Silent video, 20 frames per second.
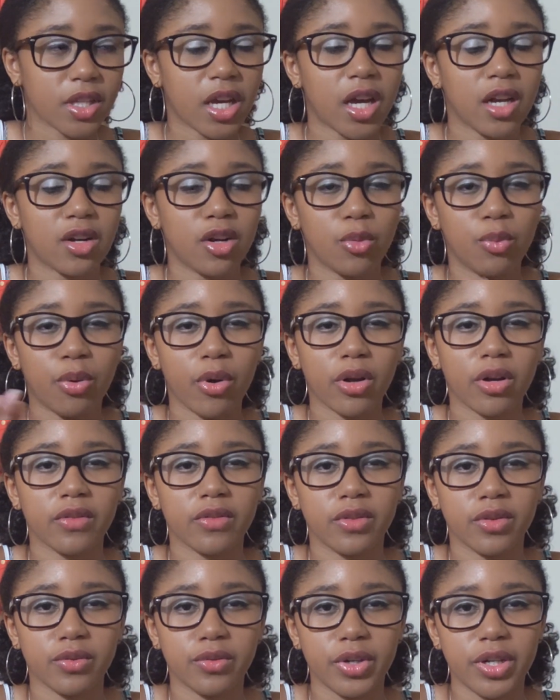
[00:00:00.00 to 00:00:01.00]
I know part
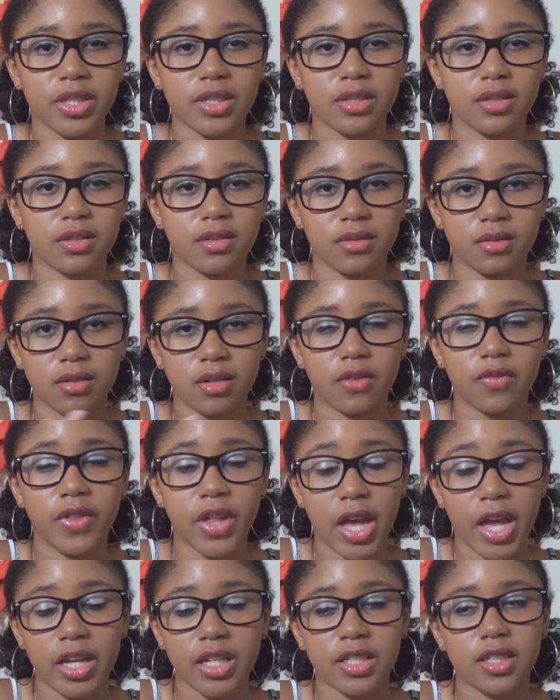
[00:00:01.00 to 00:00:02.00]
of the reason of
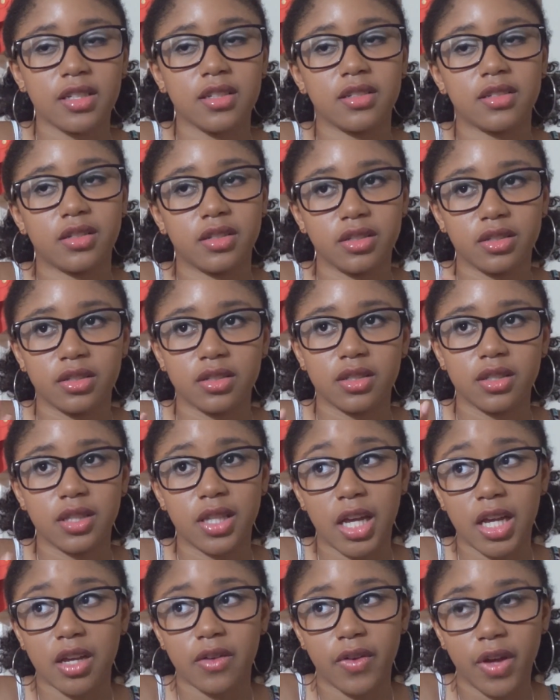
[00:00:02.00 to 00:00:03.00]
that is because there's
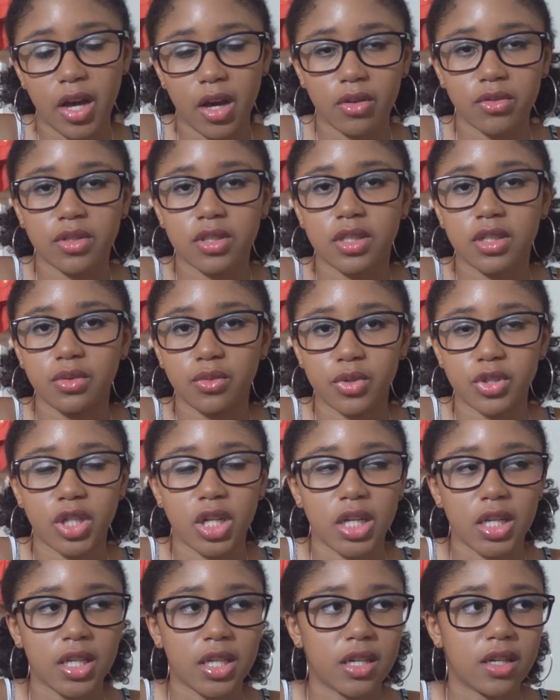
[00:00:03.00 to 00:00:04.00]
lack of housing which
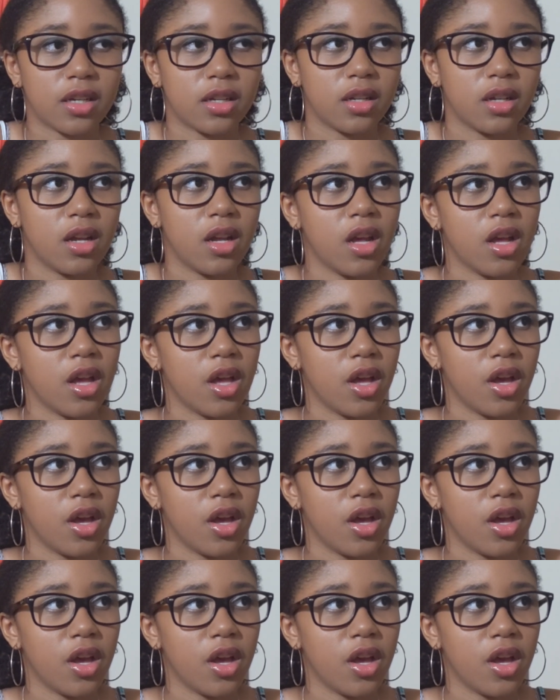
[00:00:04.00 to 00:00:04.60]
I get